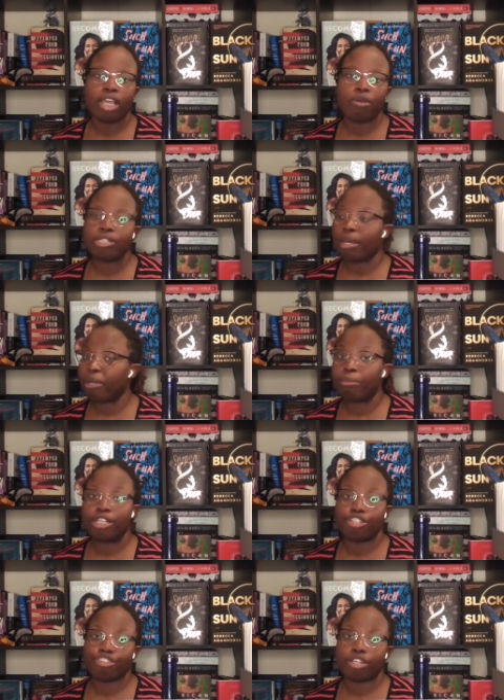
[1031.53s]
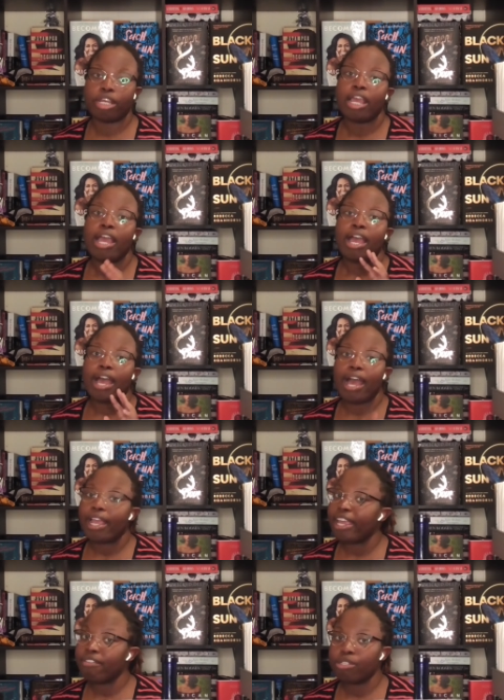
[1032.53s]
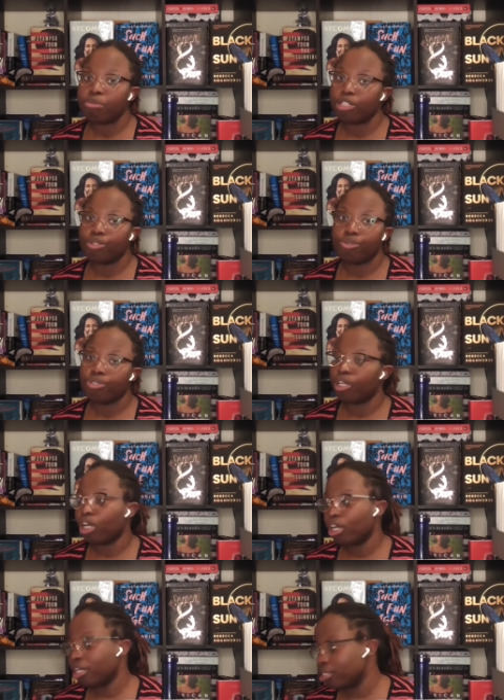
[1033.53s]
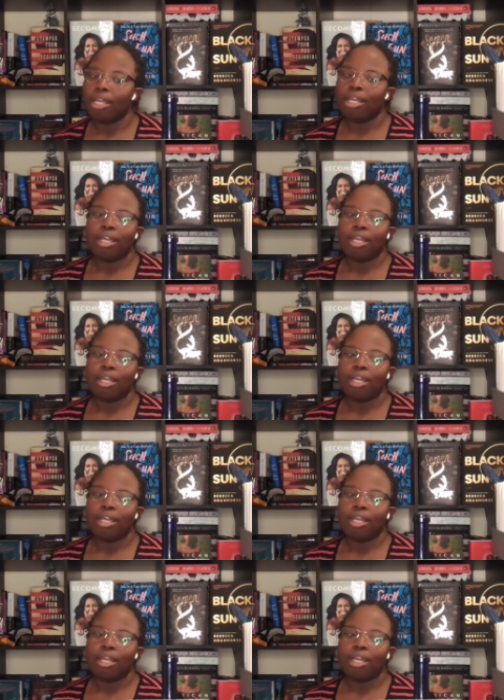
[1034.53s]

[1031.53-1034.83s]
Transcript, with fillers: it was not my ministry i gave this book two stars